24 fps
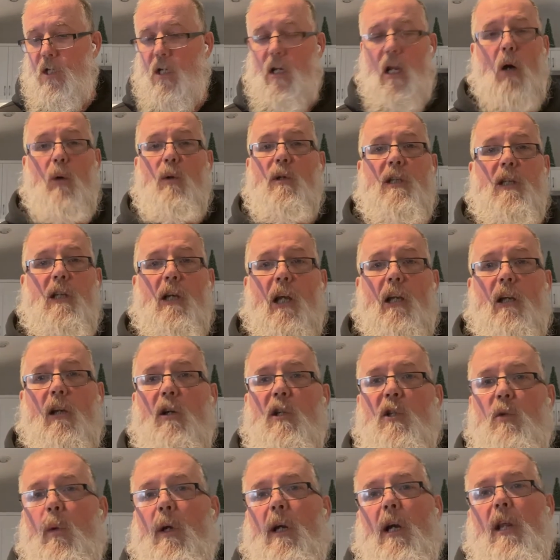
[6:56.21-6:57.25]
loads and
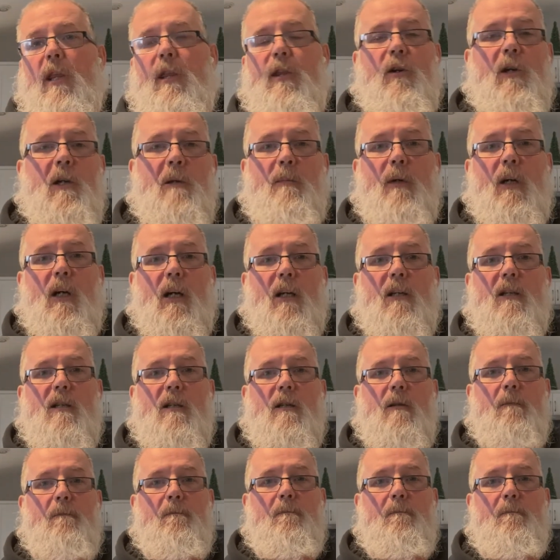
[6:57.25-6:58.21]
unloads, we got $30.